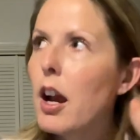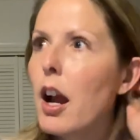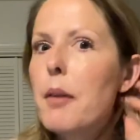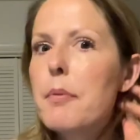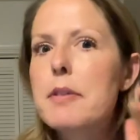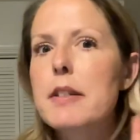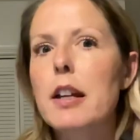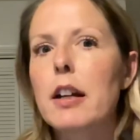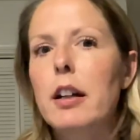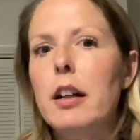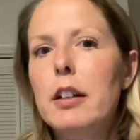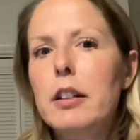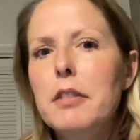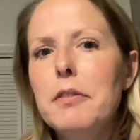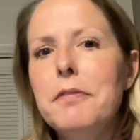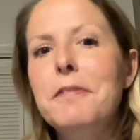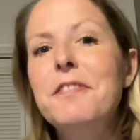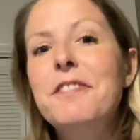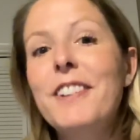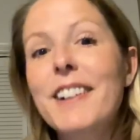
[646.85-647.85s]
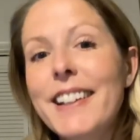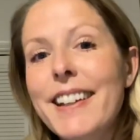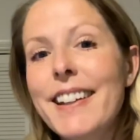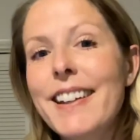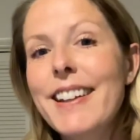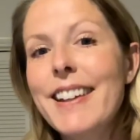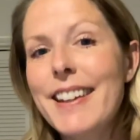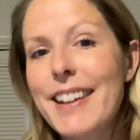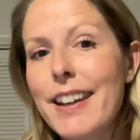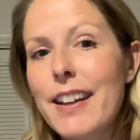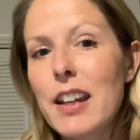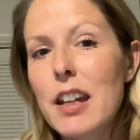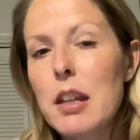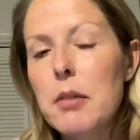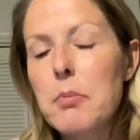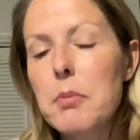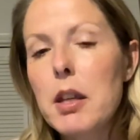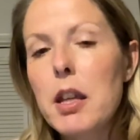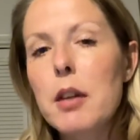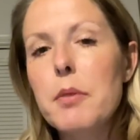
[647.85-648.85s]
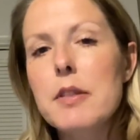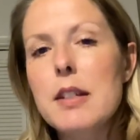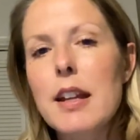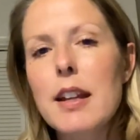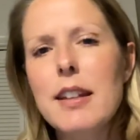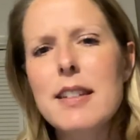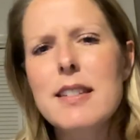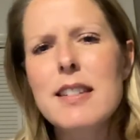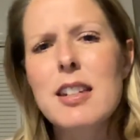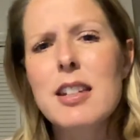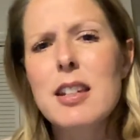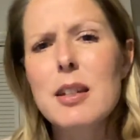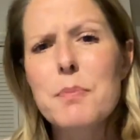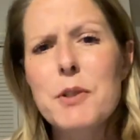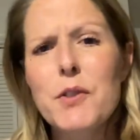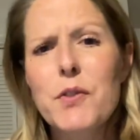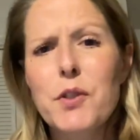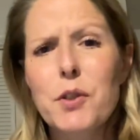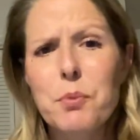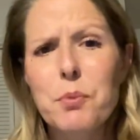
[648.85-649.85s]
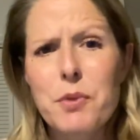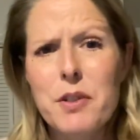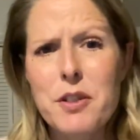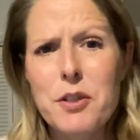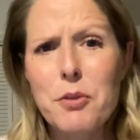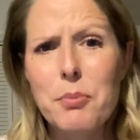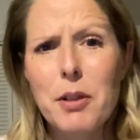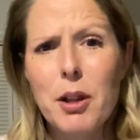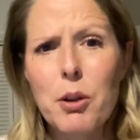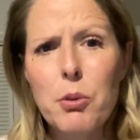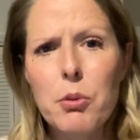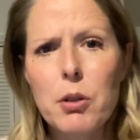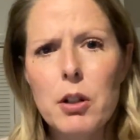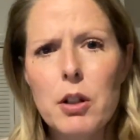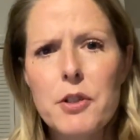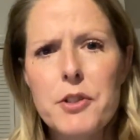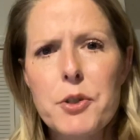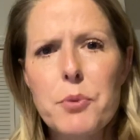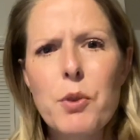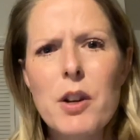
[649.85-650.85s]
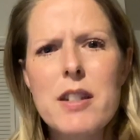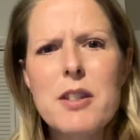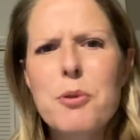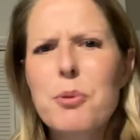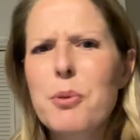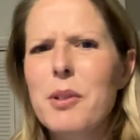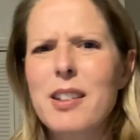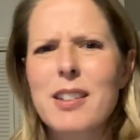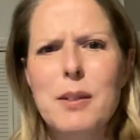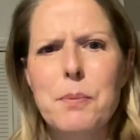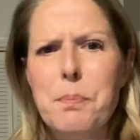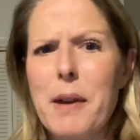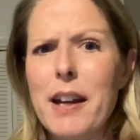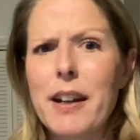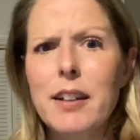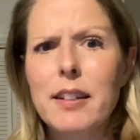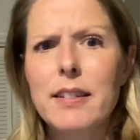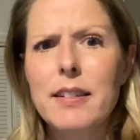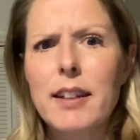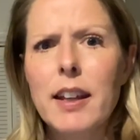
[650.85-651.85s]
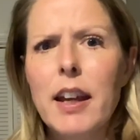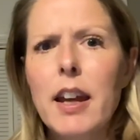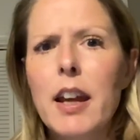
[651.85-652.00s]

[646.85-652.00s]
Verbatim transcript: I was like, are you fucking kidding me? It was like tips for whistleblowers, what to expect.